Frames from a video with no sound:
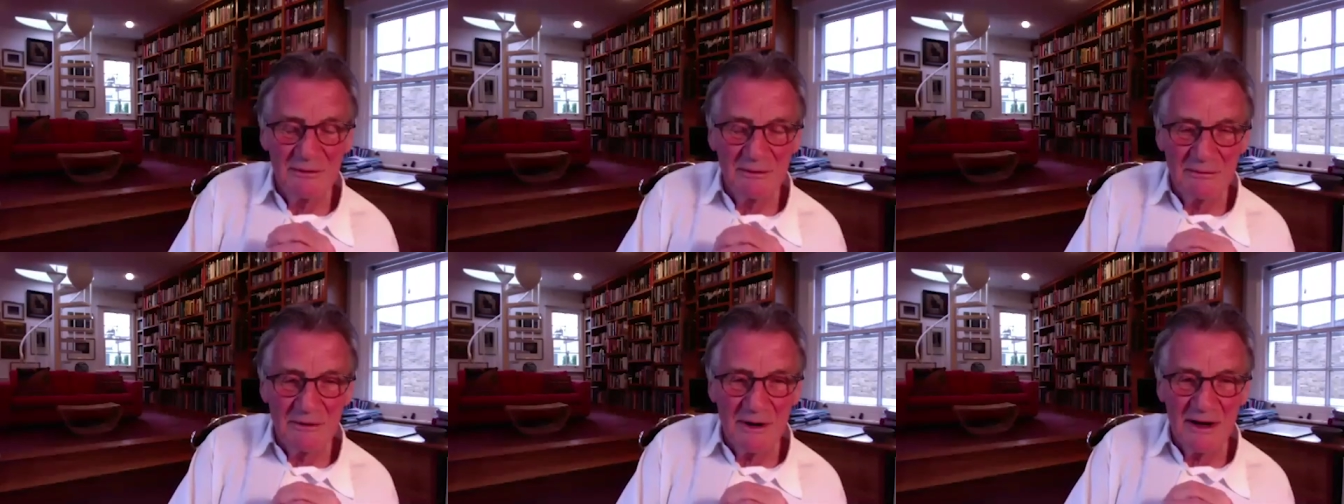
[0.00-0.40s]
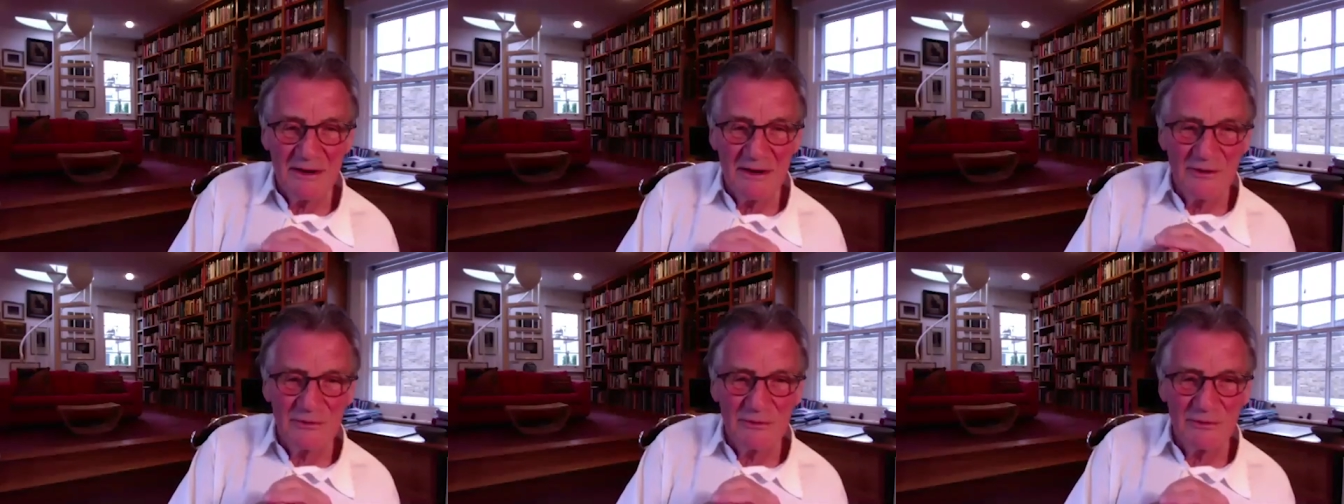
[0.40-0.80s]
write,
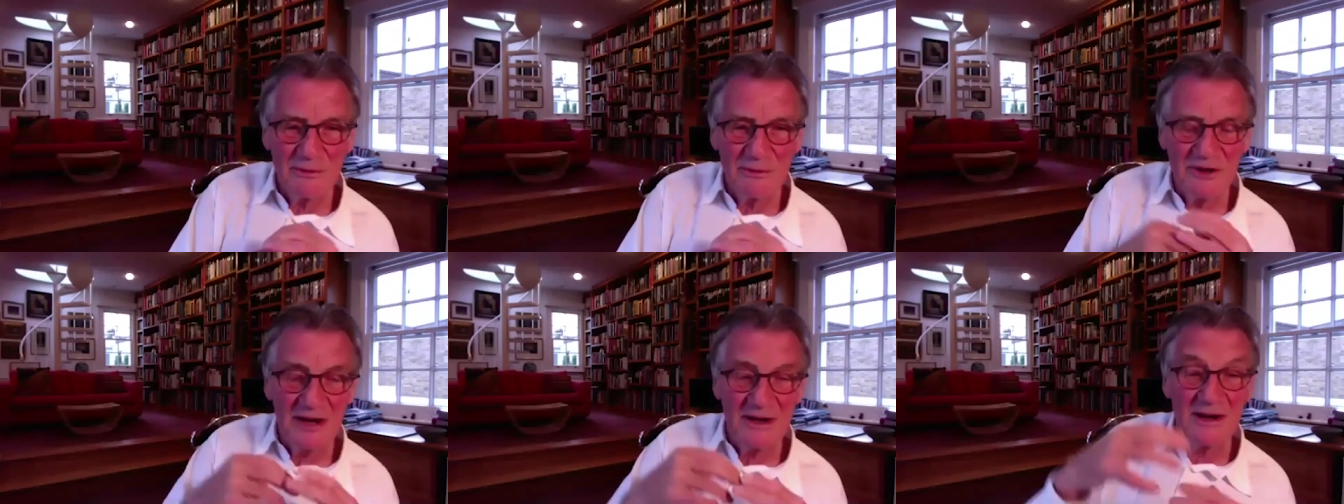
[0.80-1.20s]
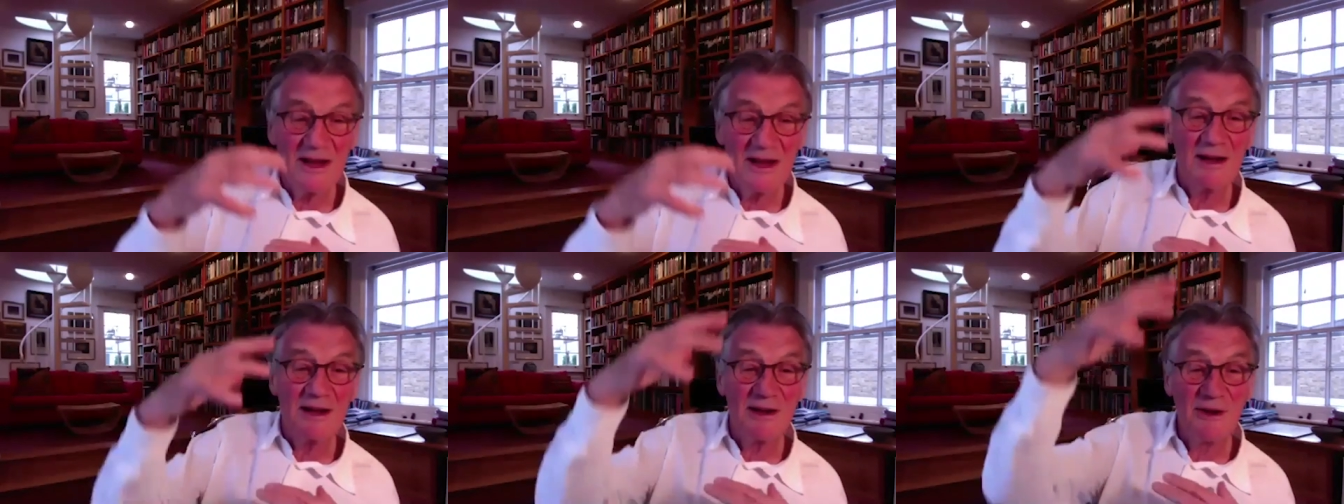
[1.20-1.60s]
the sort of
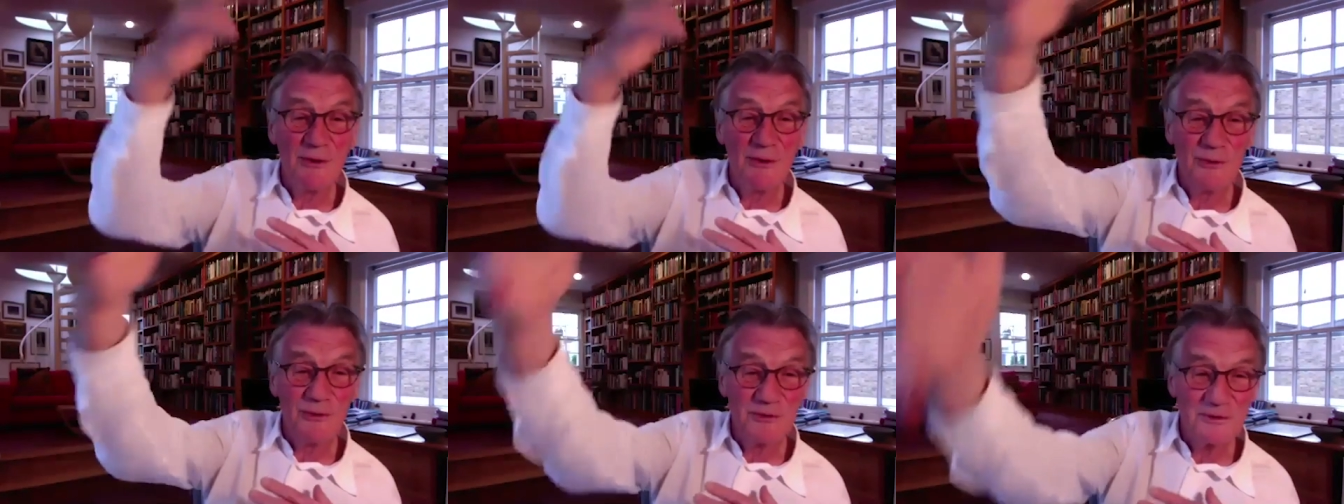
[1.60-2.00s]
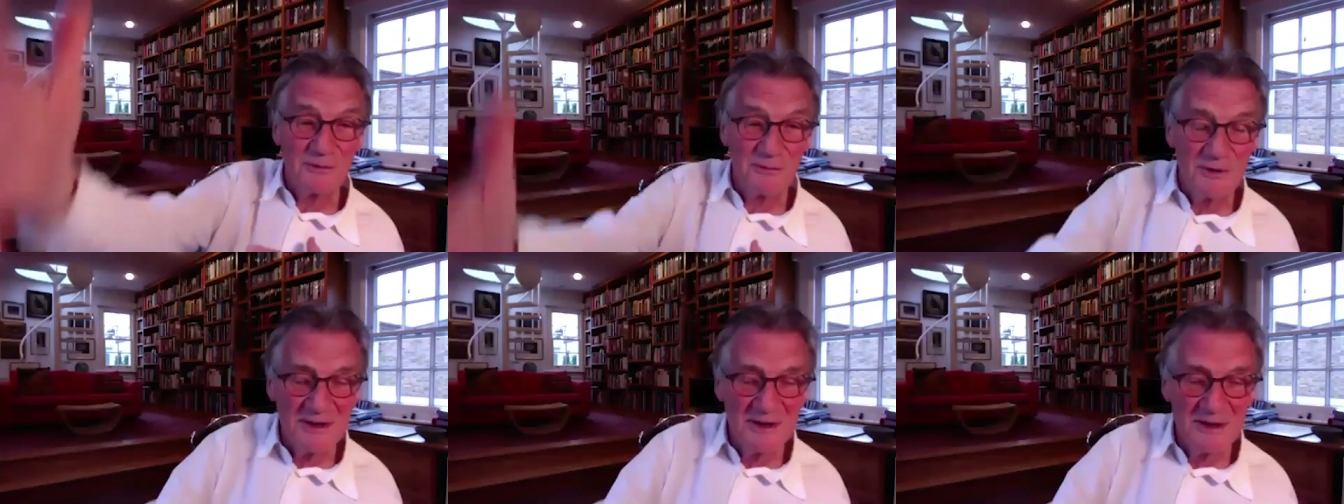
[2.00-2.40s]
technicolor yawn,
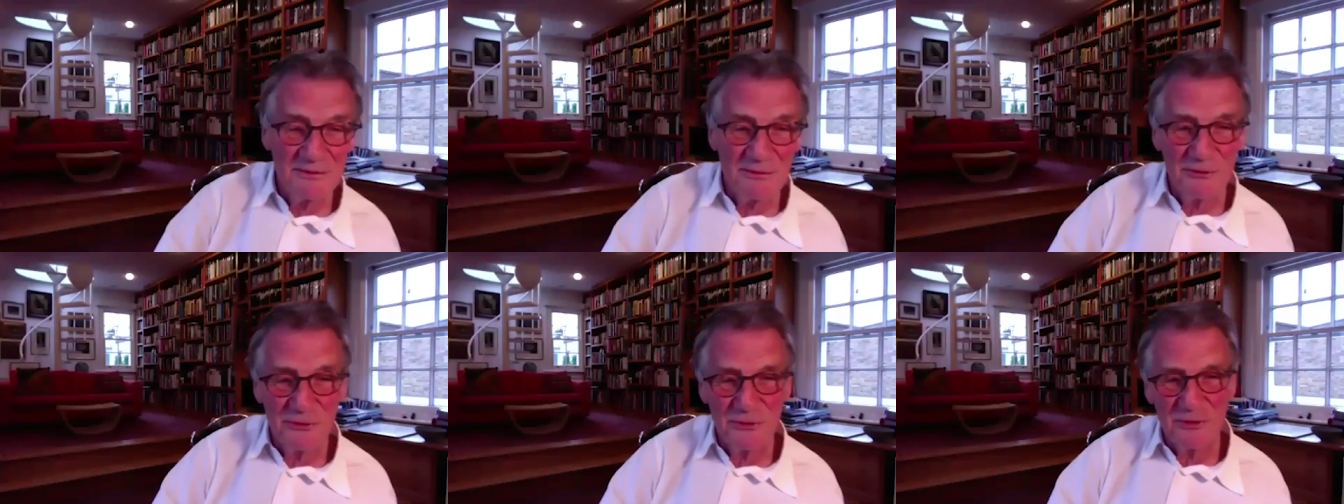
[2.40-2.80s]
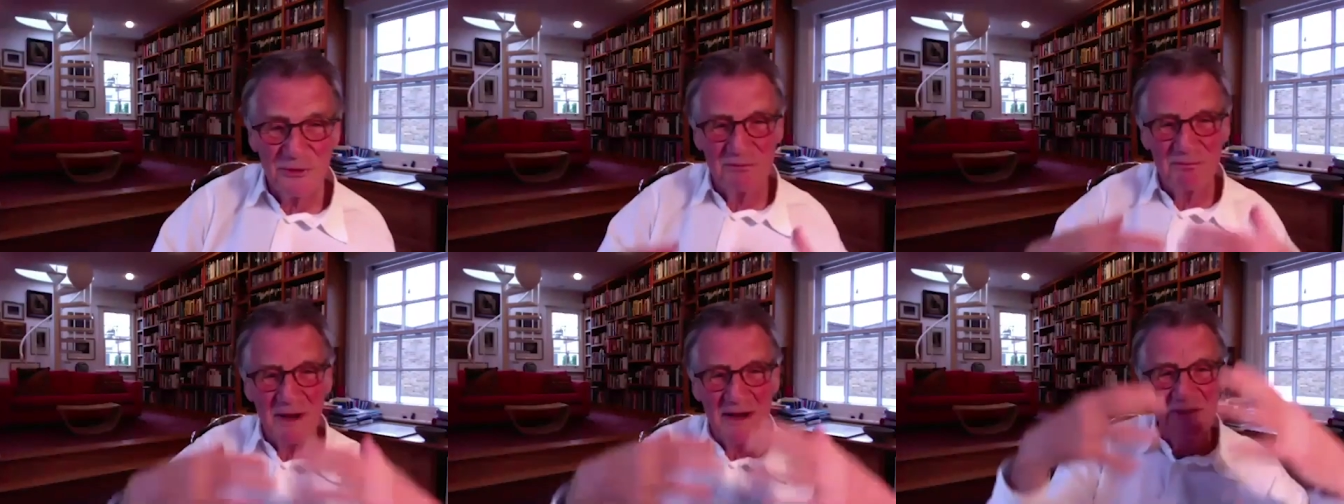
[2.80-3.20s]
wonderful sort of
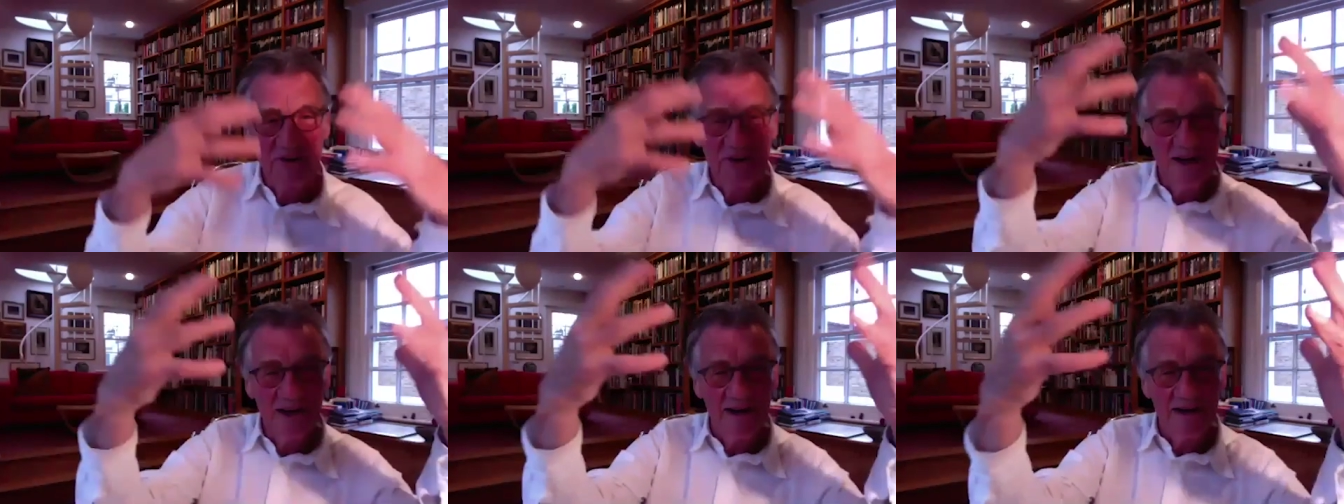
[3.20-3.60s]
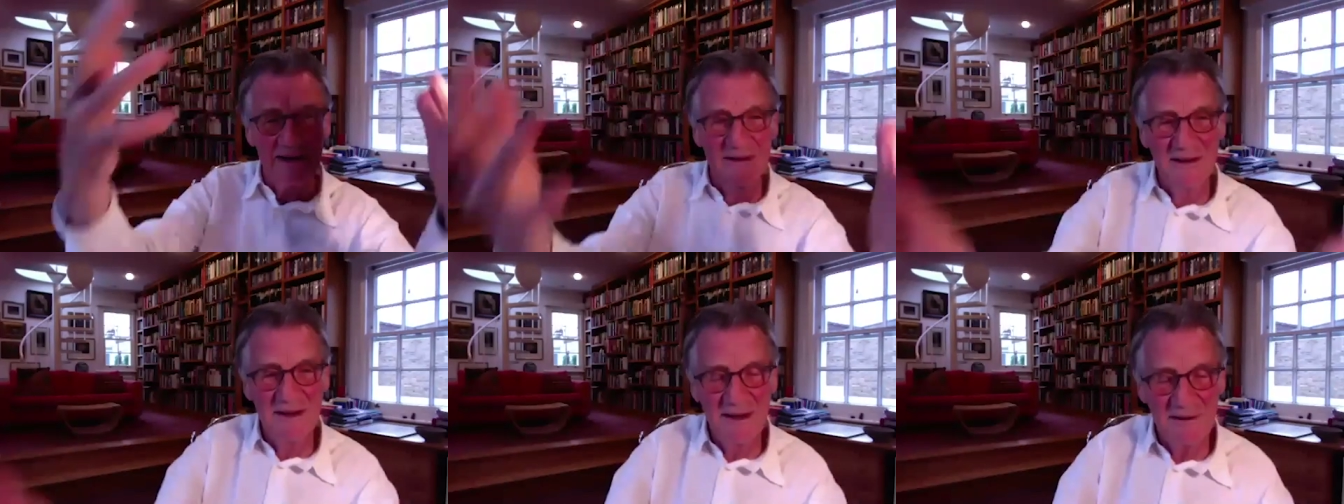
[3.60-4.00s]
multicolored
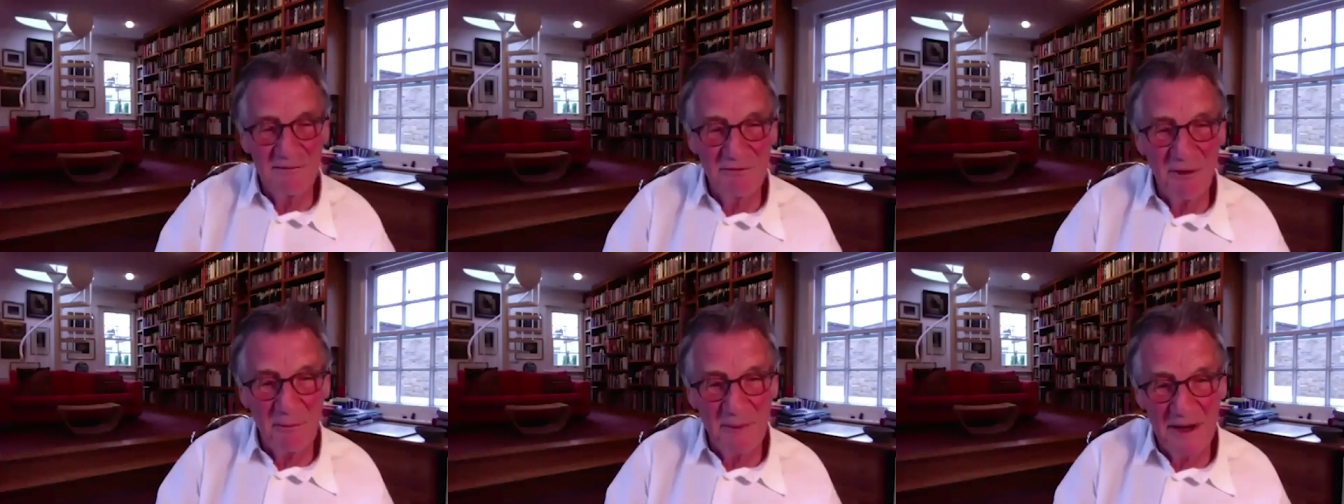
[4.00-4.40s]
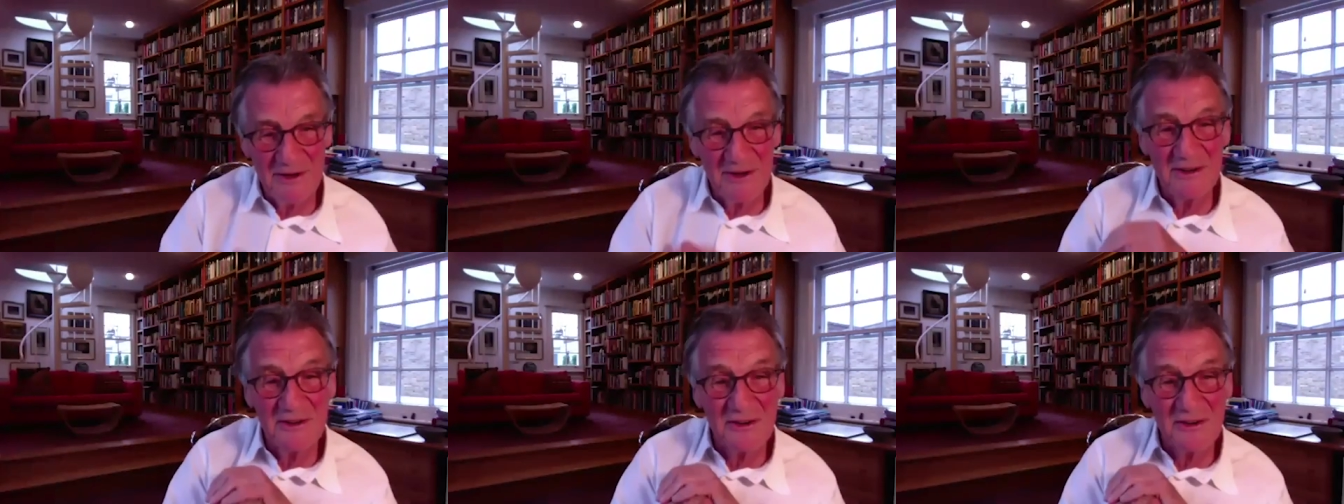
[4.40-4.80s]
vomit
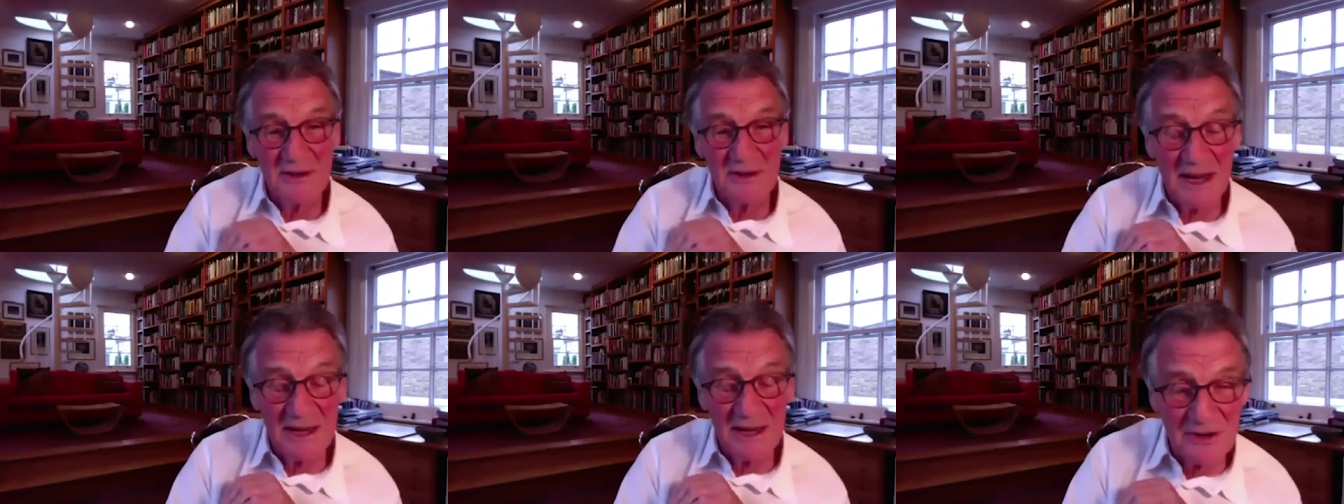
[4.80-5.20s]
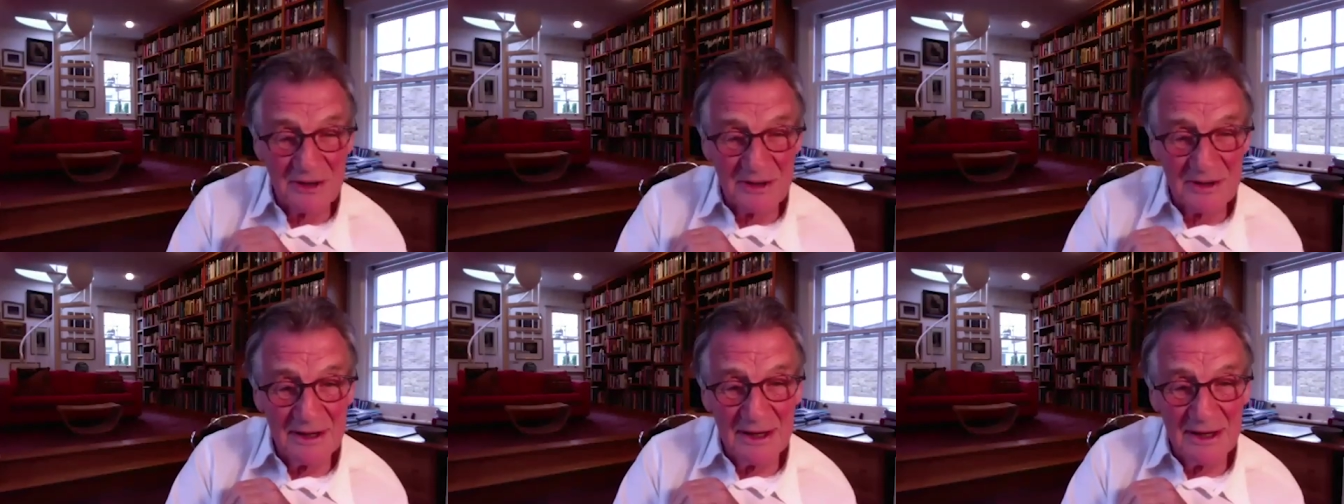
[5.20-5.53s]
into the desert.